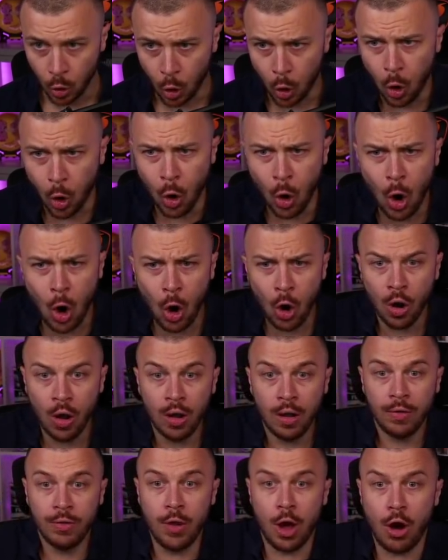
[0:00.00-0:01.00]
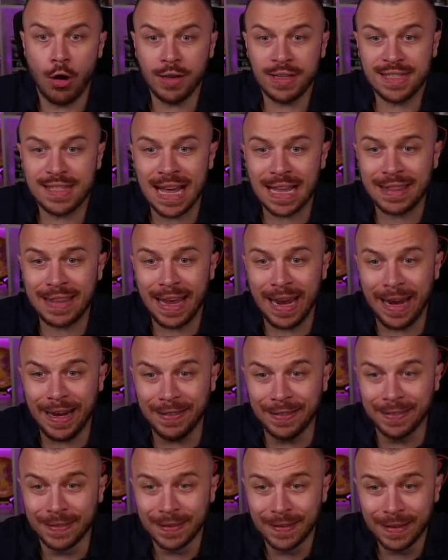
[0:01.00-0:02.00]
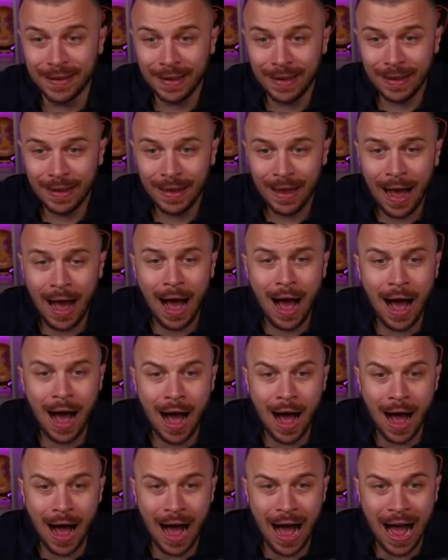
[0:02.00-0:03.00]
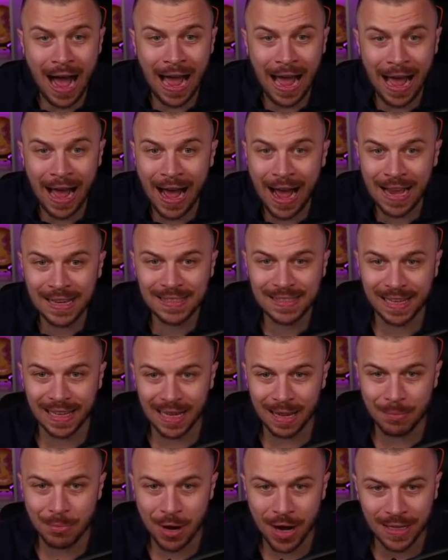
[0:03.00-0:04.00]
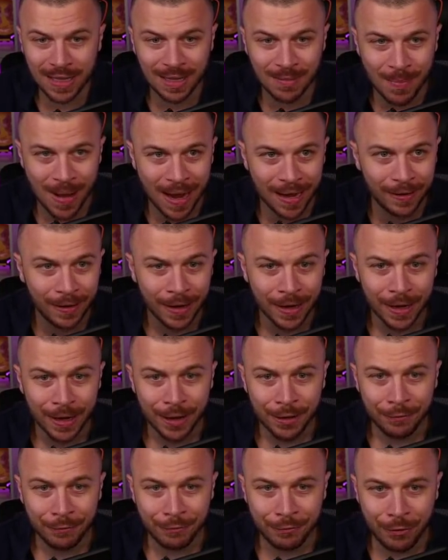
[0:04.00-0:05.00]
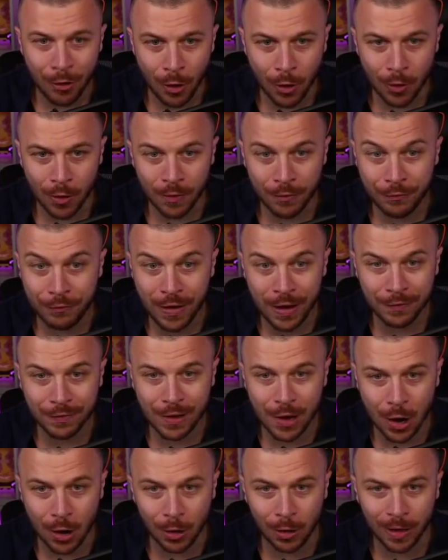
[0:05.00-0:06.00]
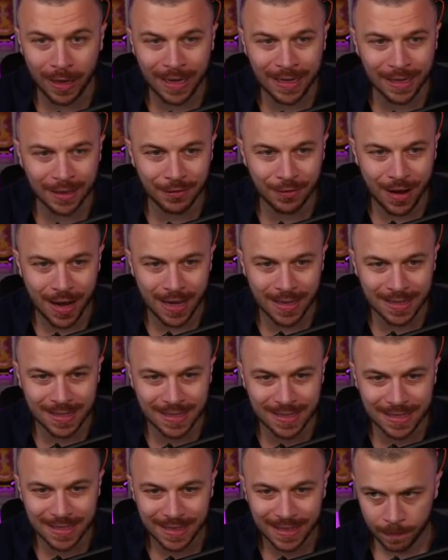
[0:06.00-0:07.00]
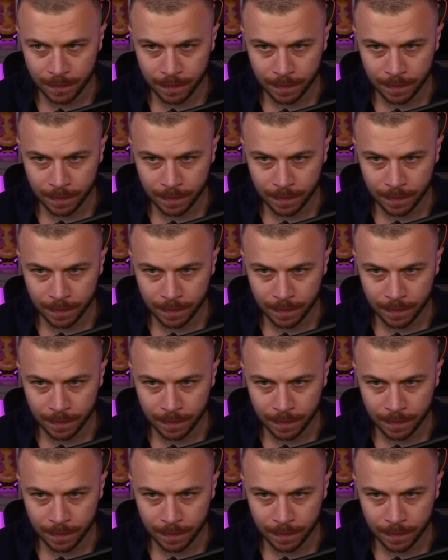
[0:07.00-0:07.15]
Oh, no, it's not in! Ah, I, I celebrated my four, fifth goal in advance.